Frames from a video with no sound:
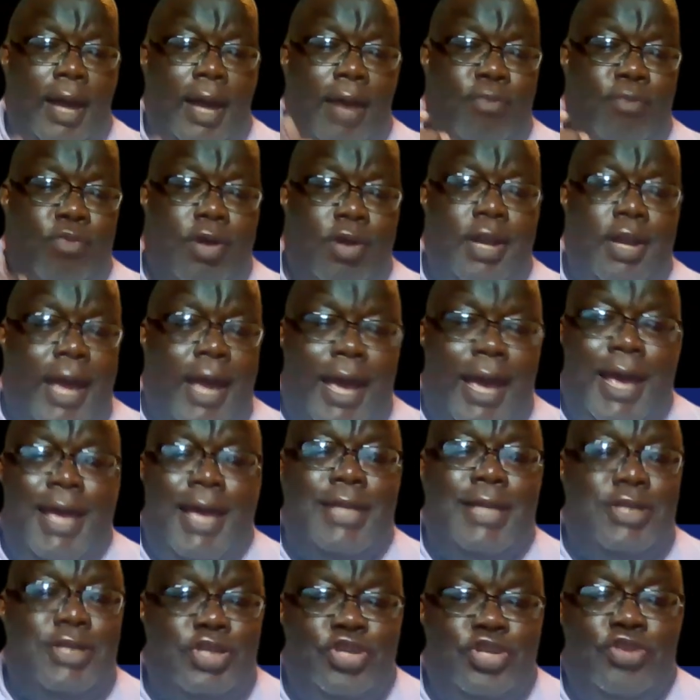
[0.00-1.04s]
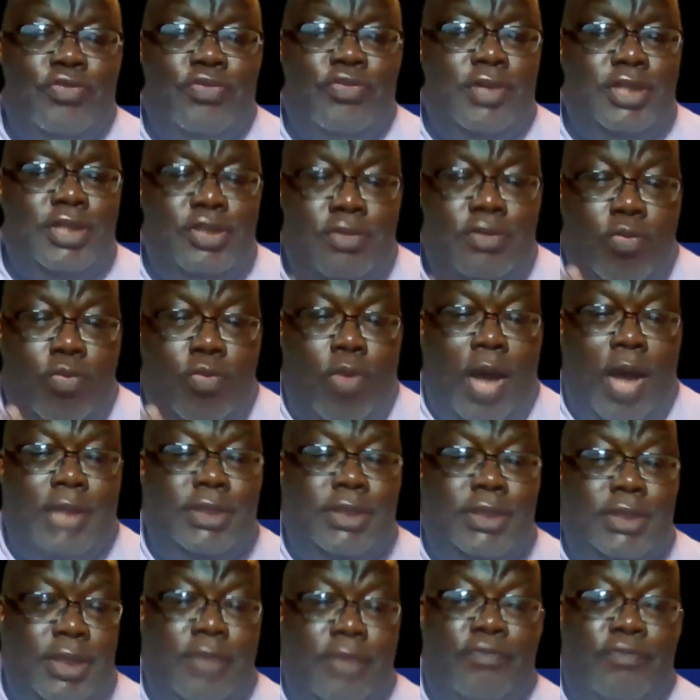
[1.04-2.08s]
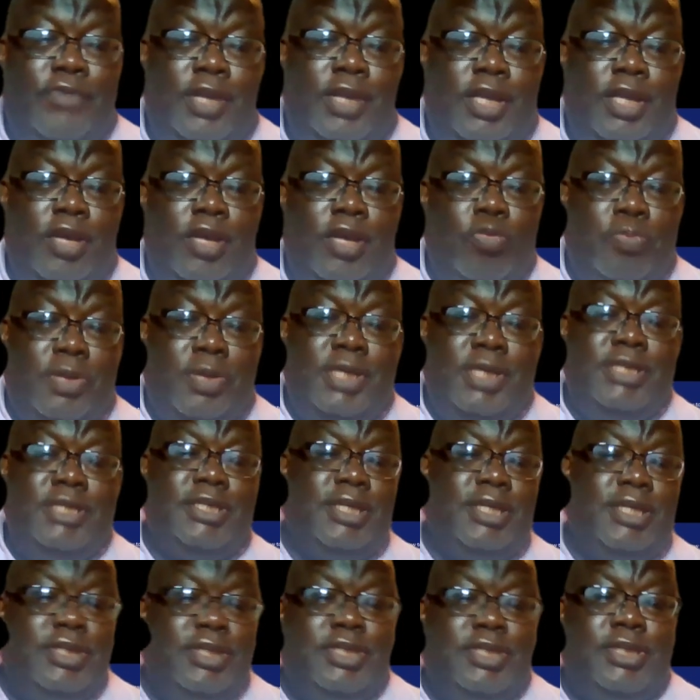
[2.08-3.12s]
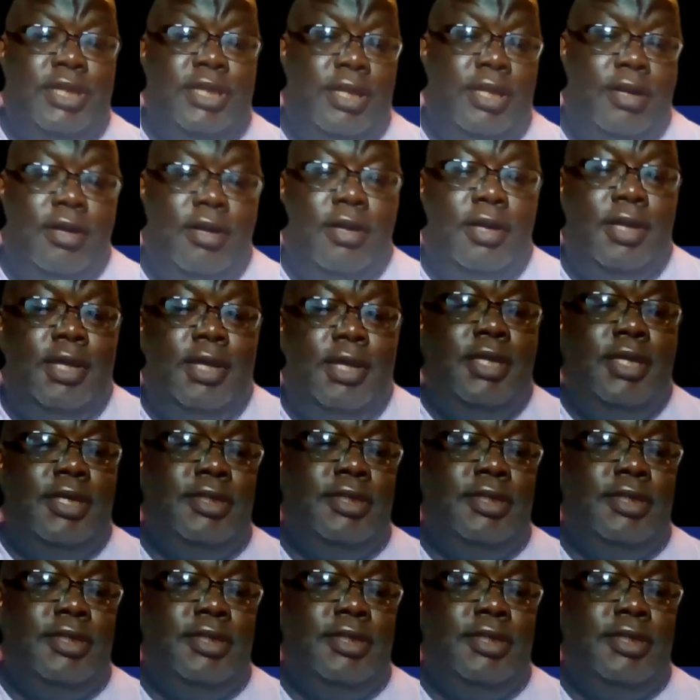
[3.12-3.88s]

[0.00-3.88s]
I want to ask you as you are watching the video, please consider